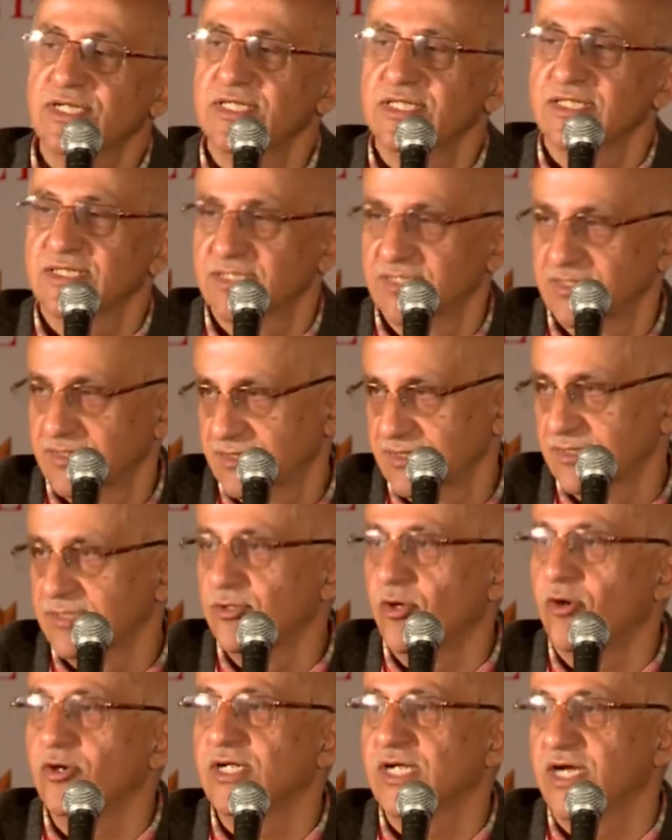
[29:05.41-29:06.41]
and this is
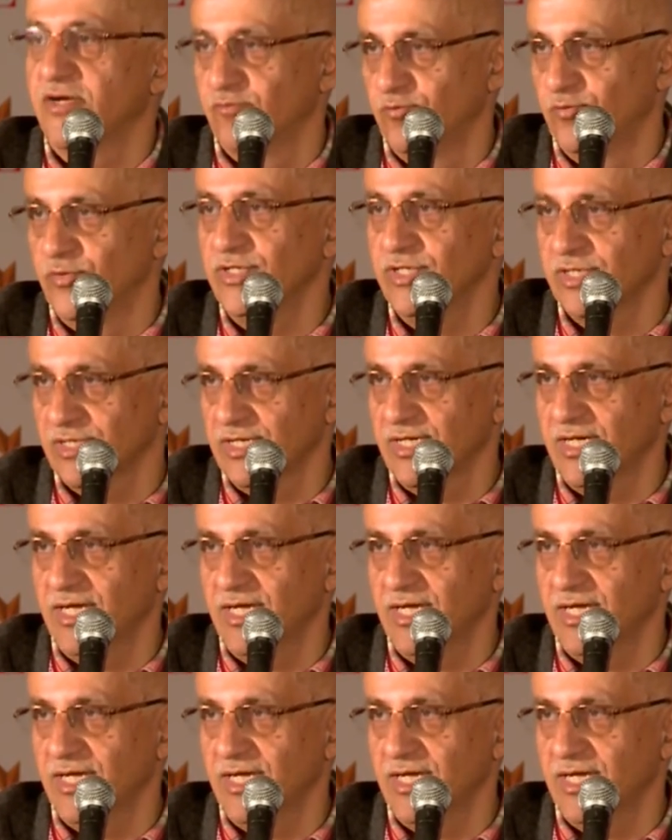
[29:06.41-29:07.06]
non-government,